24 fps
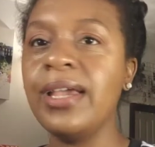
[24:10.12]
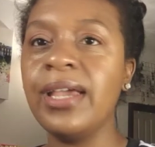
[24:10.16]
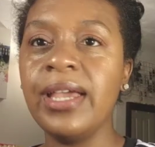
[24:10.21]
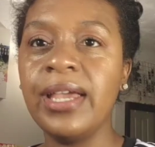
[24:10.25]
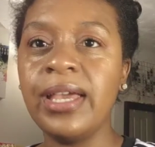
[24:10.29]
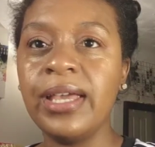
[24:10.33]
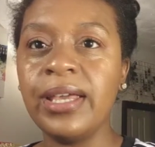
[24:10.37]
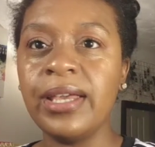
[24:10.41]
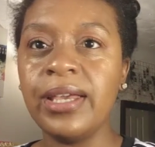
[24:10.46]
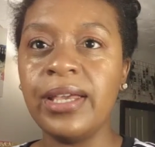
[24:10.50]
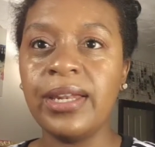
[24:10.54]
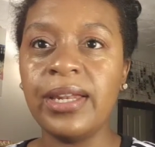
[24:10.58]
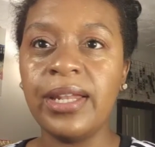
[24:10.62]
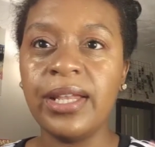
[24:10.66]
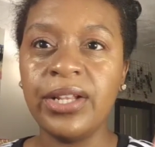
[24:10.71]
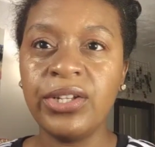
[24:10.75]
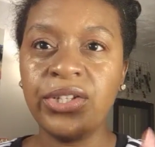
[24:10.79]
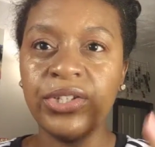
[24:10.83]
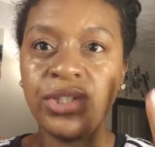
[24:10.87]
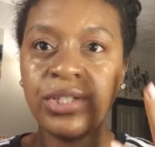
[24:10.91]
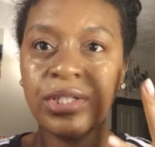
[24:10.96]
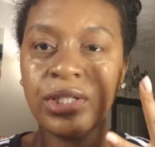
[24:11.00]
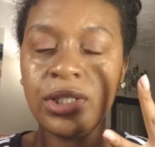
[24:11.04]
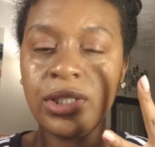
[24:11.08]
And
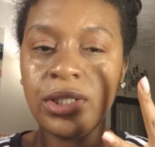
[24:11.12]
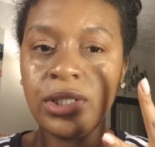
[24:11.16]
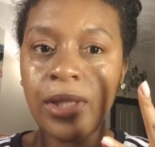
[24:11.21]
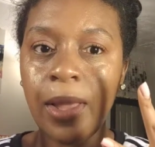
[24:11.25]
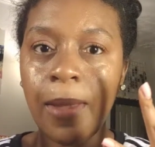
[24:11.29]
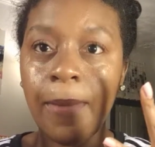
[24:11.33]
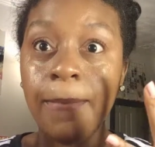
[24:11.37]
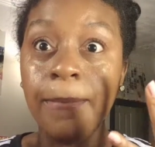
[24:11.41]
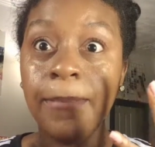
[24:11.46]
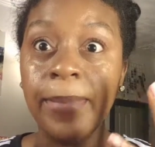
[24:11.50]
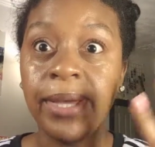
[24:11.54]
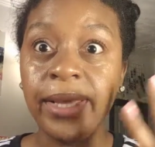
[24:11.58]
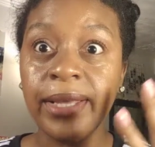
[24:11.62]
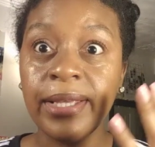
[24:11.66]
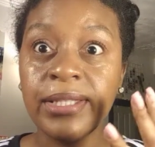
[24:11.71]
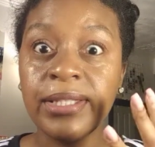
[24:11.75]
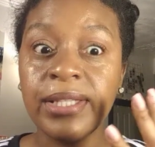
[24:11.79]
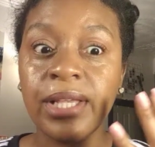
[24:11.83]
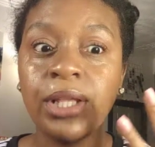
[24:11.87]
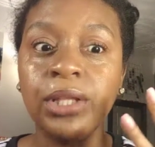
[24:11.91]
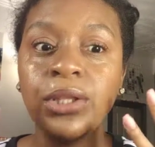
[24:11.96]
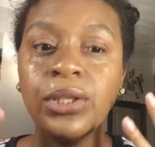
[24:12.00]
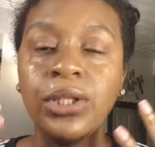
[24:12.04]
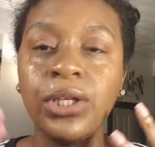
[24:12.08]
it just
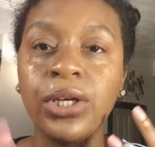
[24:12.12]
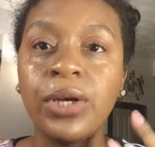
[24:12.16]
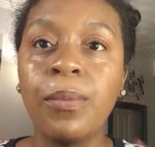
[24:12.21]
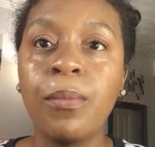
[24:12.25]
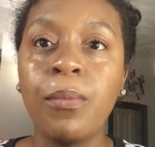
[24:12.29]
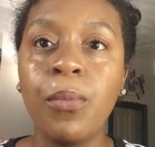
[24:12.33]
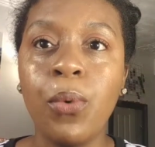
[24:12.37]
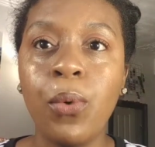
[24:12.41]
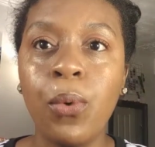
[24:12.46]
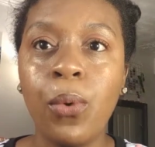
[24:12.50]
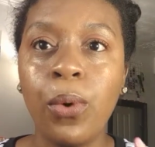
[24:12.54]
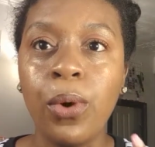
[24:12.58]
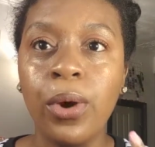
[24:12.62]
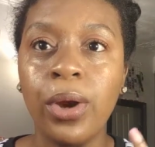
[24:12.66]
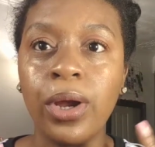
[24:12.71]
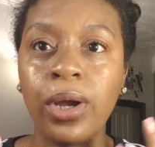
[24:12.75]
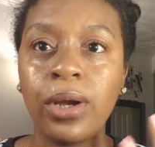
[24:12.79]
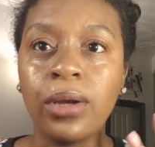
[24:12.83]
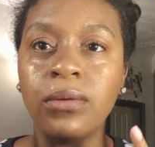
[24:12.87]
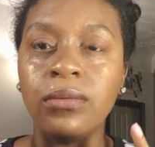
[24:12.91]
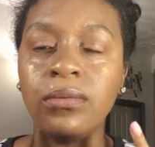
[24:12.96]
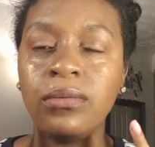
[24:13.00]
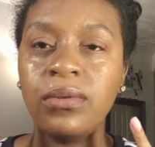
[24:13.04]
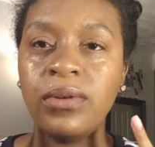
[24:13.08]
makes it look
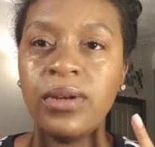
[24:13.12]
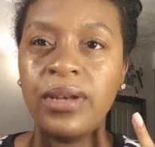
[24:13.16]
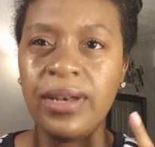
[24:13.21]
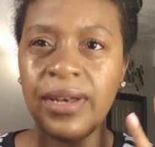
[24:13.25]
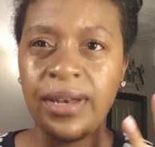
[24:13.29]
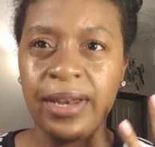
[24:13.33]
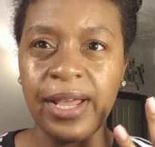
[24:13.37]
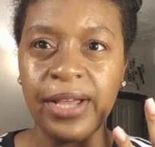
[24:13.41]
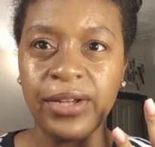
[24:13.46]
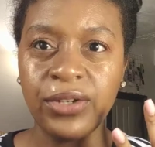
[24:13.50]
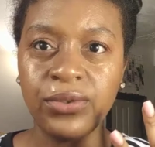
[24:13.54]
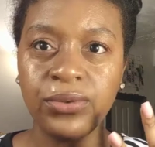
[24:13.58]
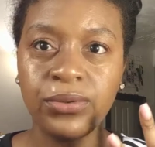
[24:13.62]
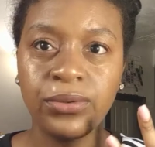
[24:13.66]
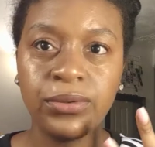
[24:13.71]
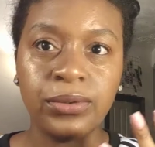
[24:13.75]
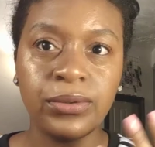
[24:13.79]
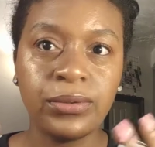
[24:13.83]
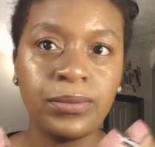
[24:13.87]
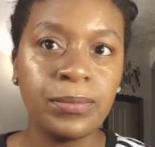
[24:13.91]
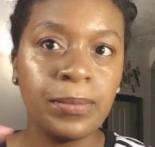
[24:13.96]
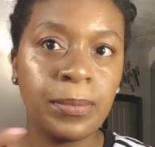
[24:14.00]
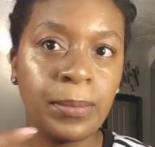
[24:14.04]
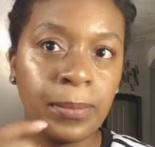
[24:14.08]
more
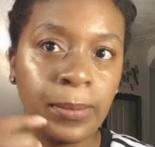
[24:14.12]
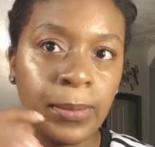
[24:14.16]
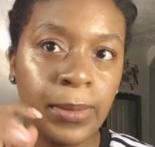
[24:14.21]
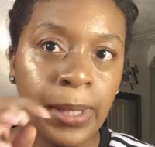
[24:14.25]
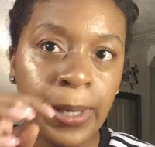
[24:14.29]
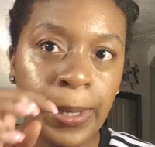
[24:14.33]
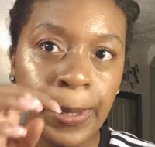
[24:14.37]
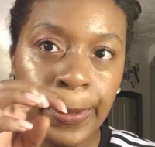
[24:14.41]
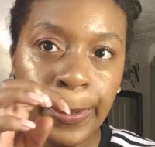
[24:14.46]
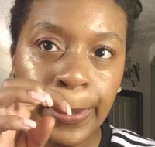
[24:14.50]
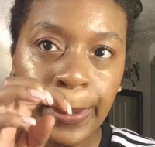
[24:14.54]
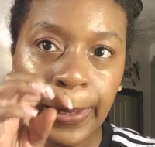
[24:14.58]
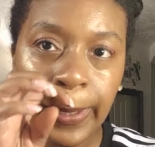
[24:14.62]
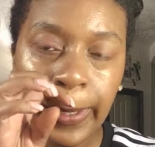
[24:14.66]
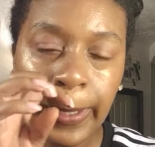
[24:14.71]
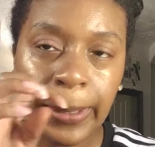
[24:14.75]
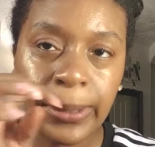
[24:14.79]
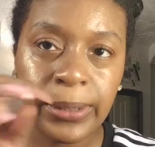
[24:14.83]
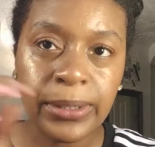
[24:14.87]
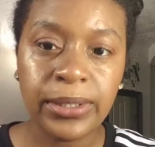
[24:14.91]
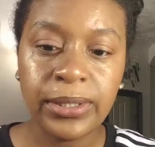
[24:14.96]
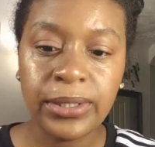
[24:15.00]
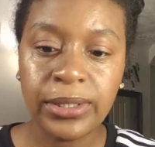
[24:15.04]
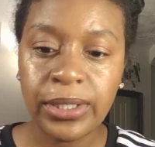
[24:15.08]
natural.
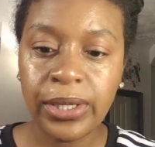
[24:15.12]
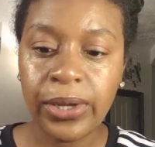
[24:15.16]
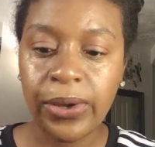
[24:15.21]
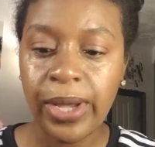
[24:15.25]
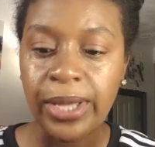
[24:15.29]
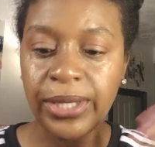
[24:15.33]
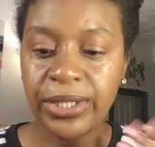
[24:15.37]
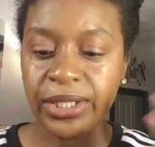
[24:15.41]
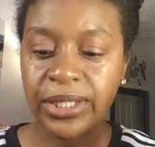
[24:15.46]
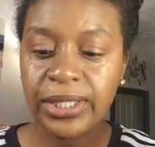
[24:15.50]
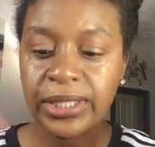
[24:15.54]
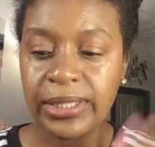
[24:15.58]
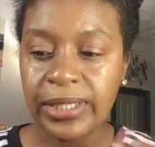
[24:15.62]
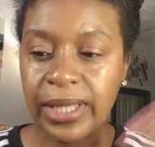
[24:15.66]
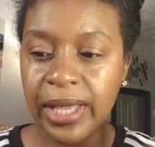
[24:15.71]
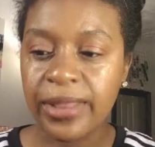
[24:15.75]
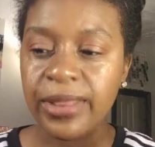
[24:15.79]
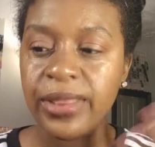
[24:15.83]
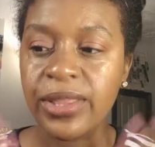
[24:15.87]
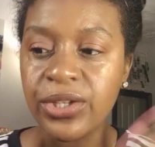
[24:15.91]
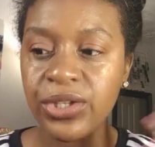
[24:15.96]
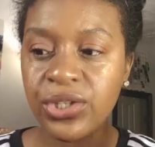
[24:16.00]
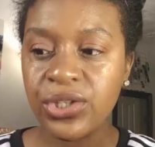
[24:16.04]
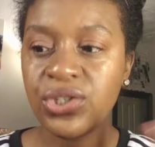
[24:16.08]
And so I just
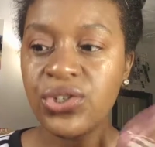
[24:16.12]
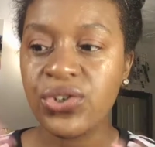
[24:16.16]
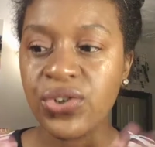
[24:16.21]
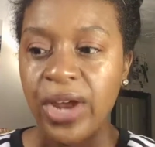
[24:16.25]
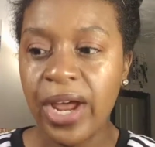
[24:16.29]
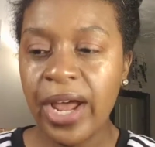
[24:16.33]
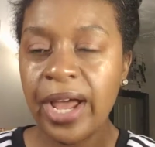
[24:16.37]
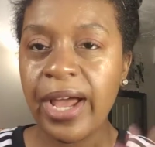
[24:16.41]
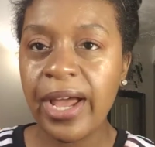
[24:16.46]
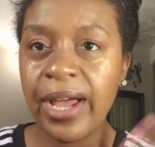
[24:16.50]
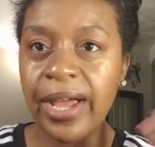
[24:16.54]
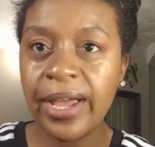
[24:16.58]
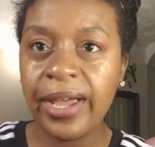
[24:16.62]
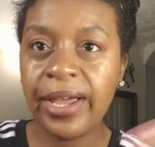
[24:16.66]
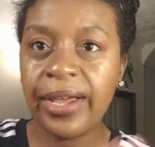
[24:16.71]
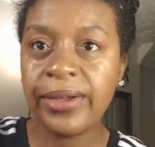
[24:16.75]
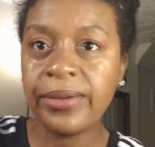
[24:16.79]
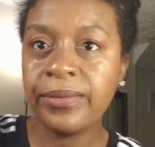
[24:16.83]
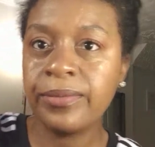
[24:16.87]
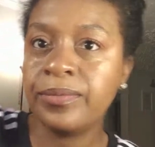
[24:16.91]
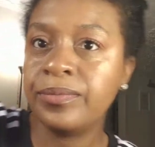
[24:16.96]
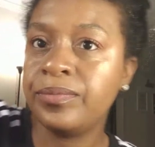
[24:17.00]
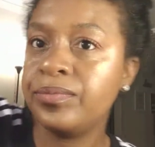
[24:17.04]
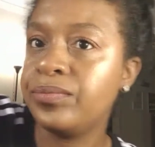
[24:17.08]
let this dry,